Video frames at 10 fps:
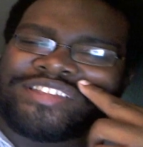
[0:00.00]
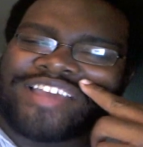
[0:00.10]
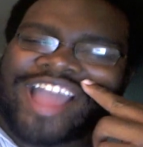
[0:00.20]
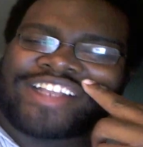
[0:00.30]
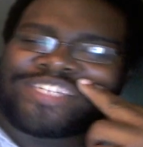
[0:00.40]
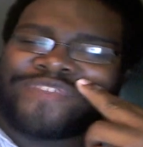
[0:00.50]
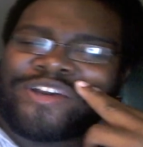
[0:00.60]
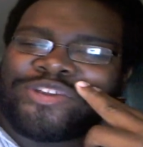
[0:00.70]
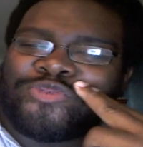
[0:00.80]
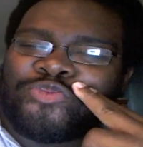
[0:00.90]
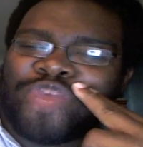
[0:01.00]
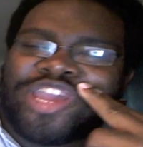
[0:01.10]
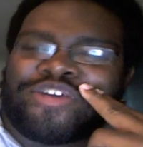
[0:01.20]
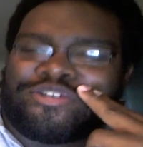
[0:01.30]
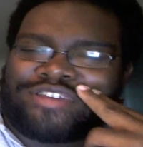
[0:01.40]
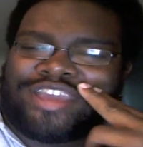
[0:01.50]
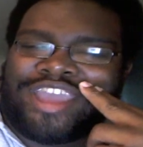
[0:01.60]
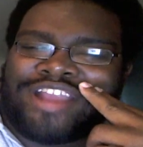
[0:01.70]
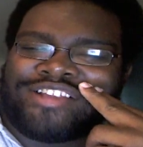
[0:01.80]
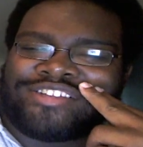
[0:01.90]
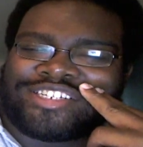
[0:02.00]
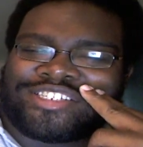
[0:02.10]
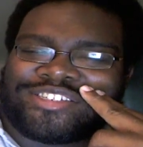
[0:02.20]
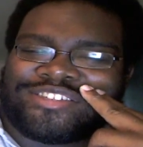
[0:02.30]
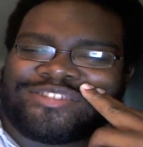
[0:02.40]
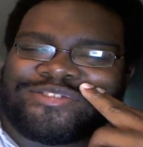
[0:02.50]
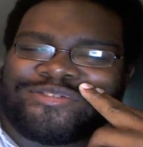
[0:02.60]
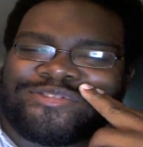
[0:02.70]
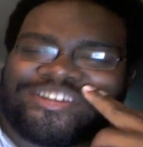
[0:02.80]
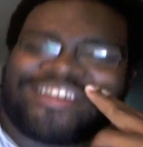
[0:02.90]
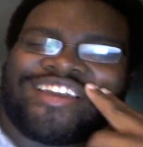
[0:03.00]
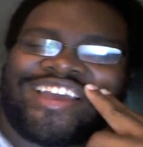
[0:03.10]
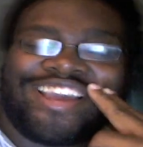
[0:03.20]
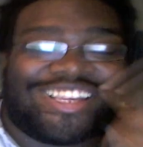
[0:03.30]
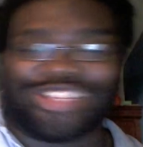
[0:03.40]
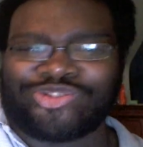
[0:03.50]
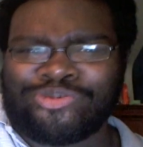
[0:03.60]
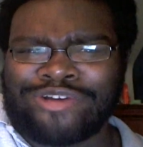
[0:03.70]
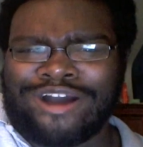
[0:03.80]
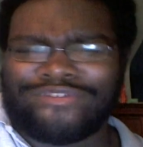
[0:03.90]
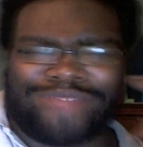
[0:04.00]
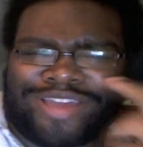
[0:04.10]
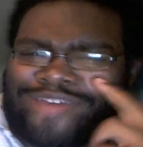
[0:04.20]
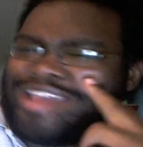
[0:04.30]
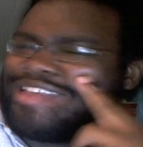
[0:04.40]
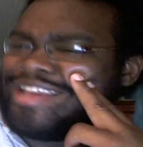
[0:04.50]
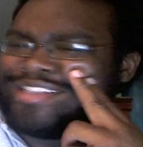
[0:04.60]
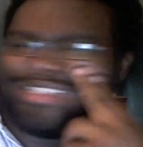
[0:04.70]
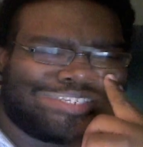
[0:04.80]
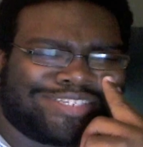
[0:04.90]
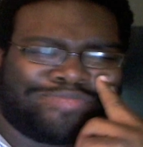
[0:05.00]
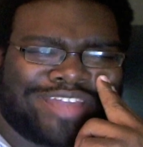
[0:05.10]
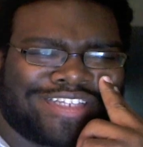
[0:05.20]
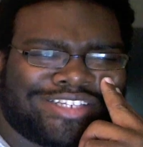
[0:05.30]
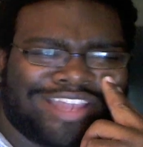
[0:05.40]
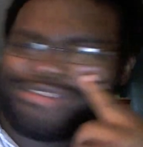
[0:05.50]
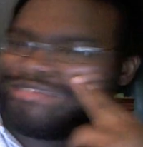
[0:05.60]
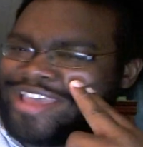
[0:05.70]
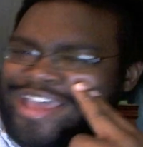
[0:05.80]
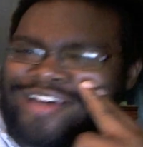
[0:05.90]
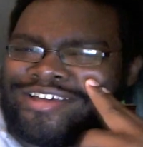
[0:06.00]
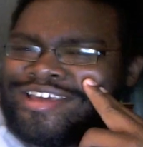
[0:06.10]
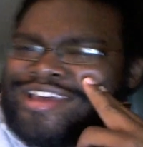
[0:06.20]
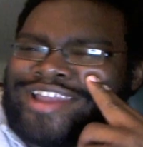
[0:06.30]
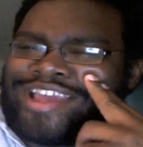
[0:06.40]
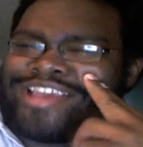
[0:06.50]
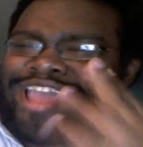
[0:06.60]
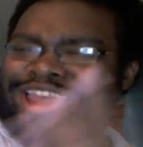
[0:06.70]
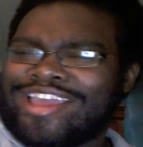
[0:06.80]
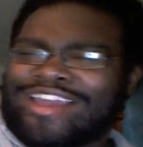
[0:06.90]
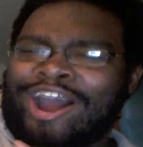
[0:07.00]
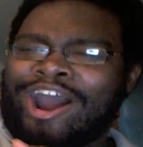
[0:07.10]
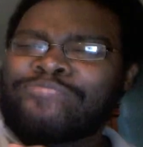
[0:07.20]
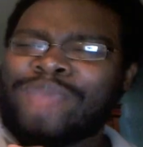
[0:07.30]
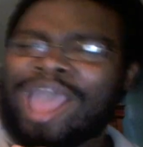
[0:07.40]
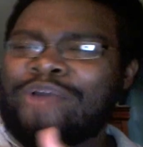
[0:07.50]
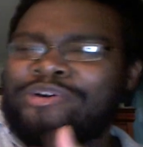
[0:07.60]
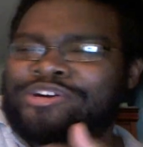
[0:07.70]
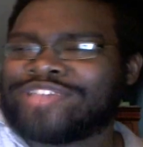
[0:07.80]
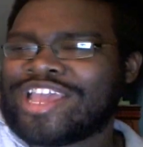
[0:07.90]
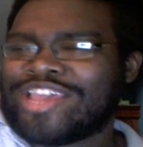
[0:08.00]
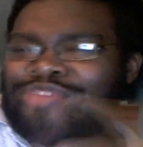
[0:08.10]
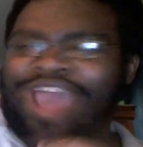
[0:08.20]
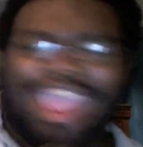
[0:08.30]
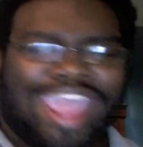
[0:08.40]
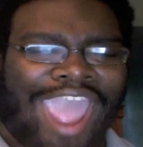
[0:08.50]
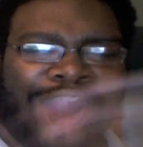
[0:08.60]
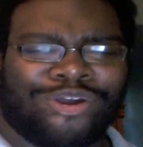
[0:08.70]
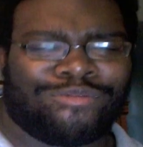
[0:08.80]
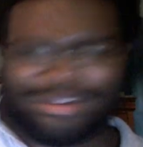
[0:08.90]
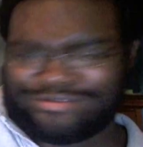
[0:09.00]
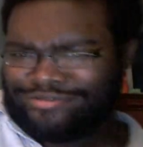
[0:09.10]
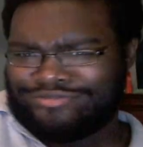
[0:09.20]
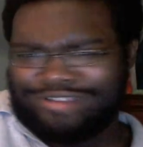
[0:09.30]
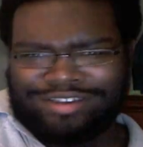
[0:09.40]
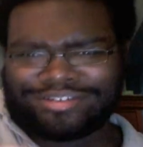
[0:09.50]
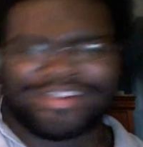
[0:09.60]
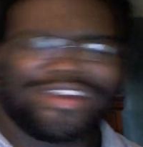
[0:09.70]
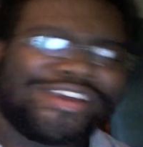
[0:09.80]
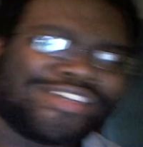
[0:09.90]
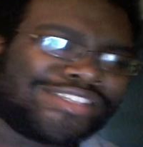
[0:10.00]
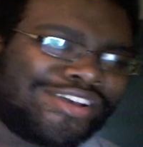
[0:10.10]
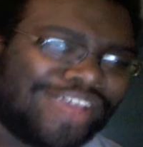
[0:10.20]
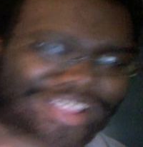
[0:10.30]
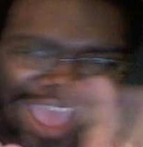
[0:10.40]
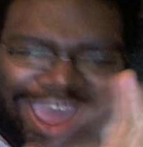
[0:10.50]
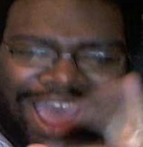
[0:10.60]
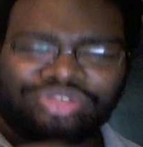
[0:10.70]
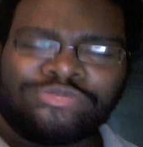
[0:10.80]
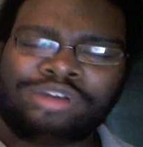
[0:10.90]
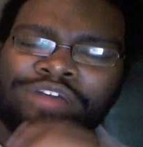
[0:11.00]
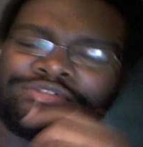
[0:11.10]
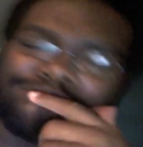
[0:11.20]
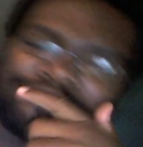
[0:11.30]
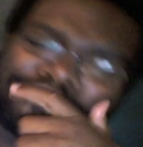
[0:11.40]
I just found it weird and just. Because it threw me off. I'm like, wait, like, is this, is this Bleach? Like, what the hell? Like, yeah, like, heart powers, like, unite arrow. I'm like, what the fuck? So, like, that kind of threw me off.